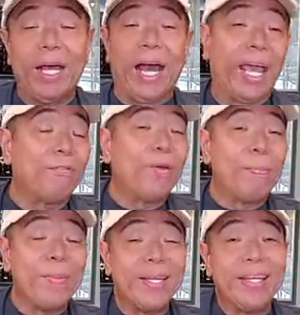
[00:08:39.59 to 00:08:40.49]
I have to
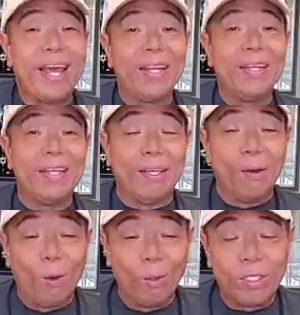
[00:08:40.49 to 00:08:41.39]
admit that the
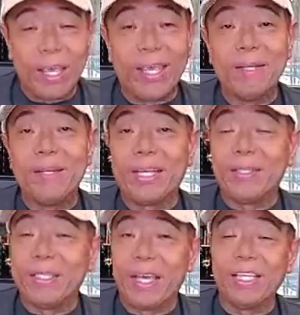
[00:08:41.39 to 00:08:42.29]
old saying
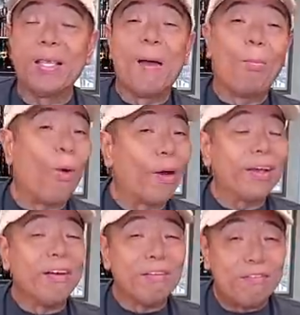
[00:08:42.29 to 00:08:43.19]
that says pork
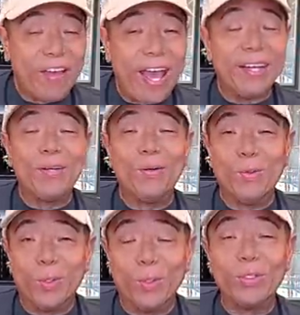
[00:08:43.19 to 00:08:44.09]
fat
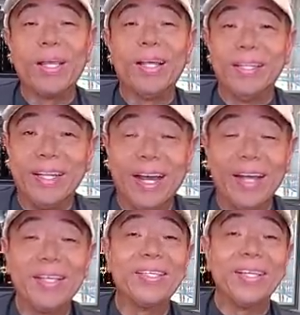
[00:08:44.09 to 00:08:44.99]
rules
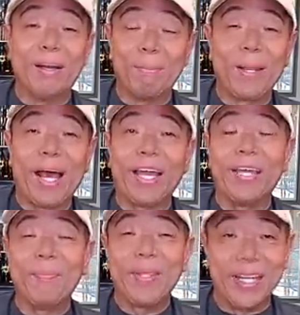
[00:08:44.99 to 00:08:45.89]
does apply
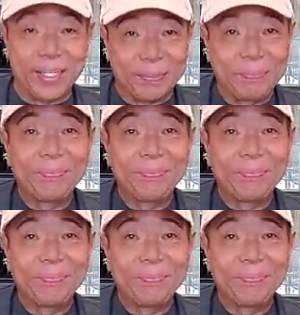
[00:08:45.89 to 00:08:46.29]
here.